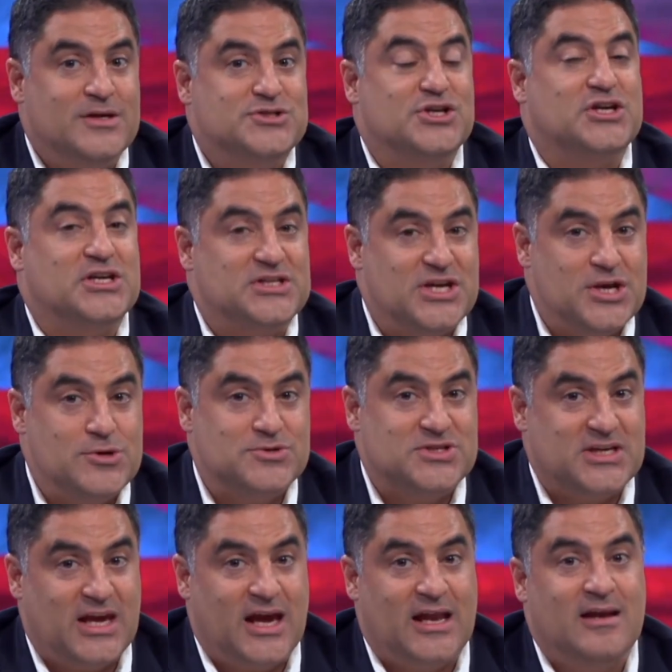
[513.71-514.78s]
she continues
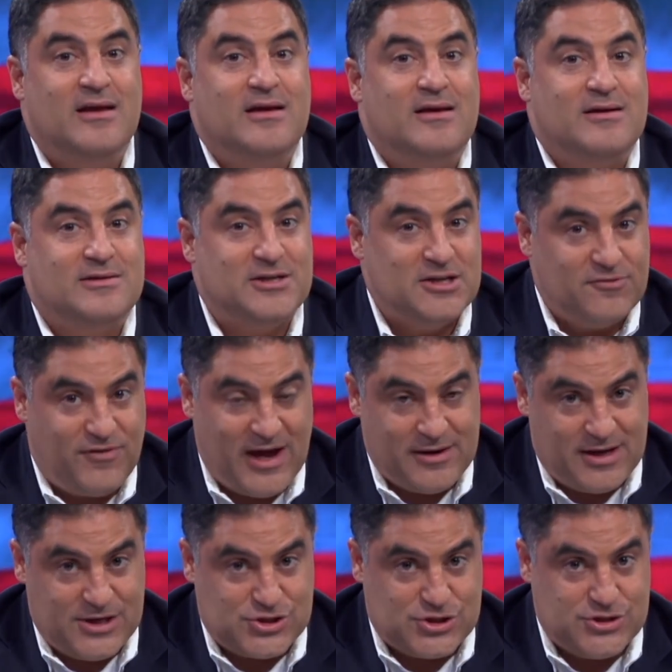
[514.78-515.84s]
to get Clinton
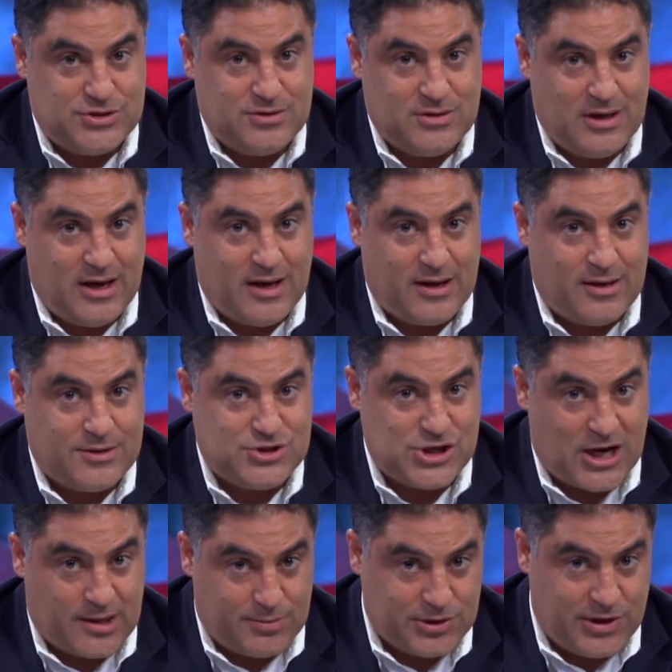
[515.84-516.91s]
Foundation uh,
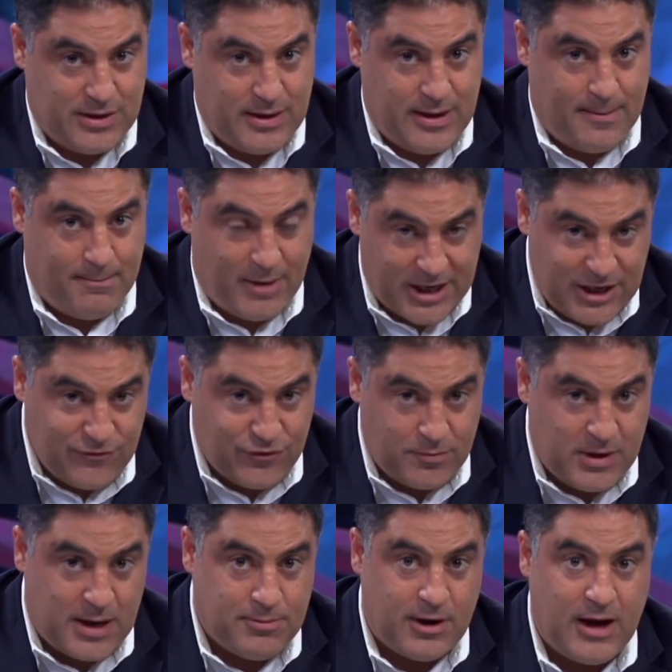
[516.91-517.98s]
charitable uh, money
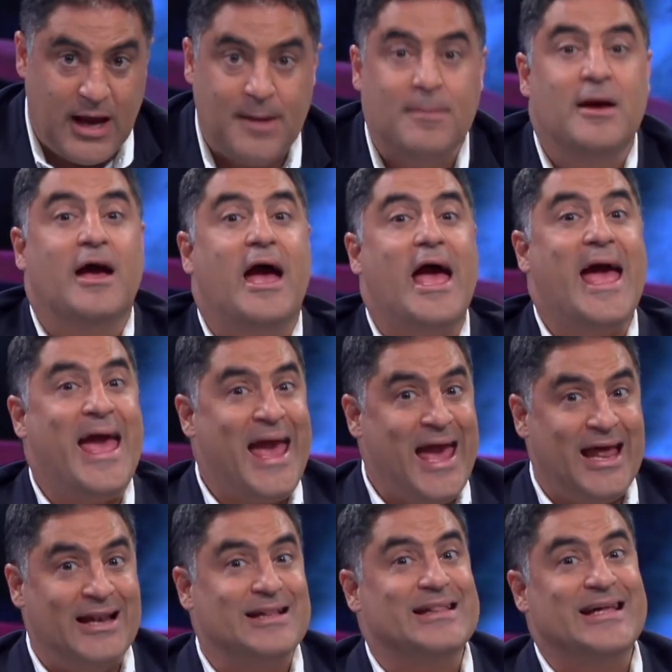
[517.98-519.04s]
from Abraham
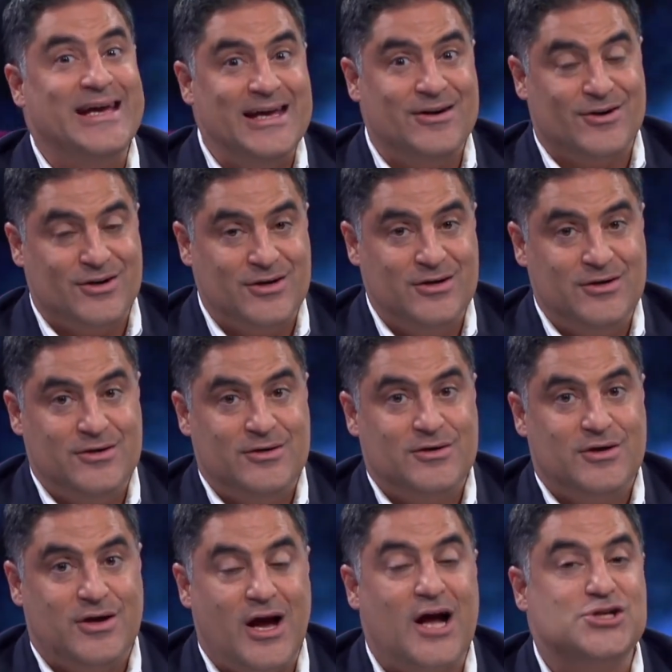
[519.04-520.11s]
and later
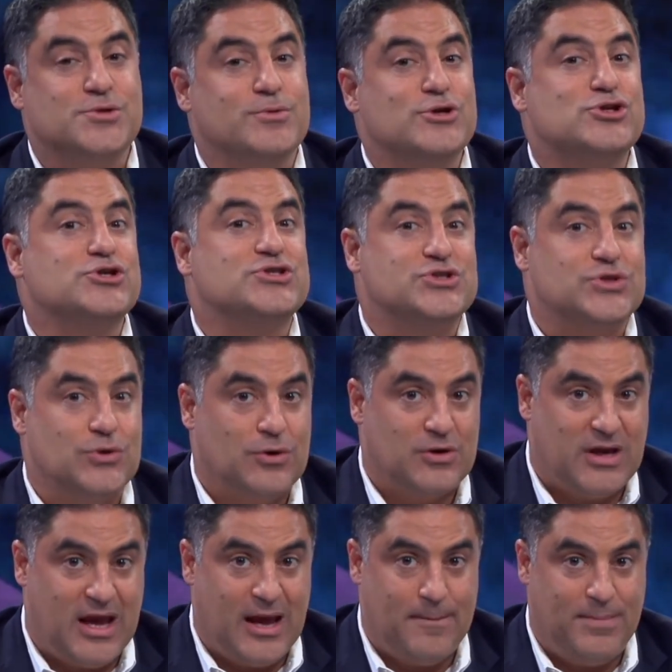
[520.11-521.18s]
contributions to her
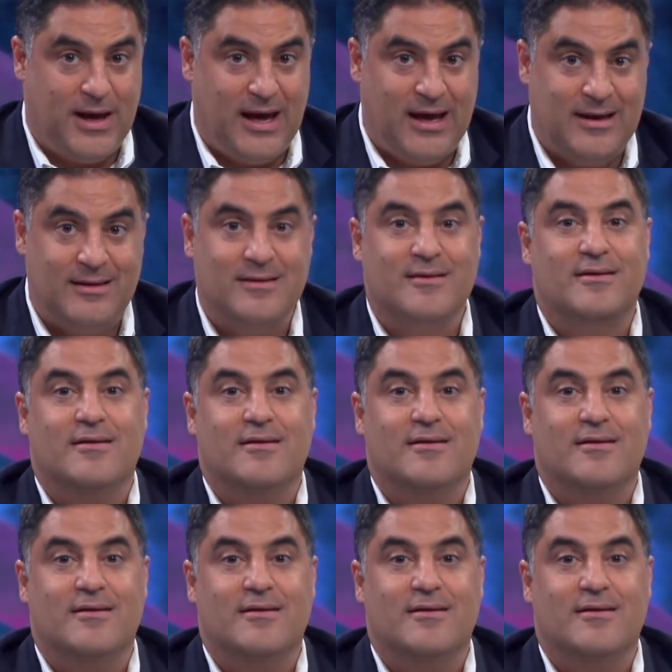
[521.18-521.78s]
campaign?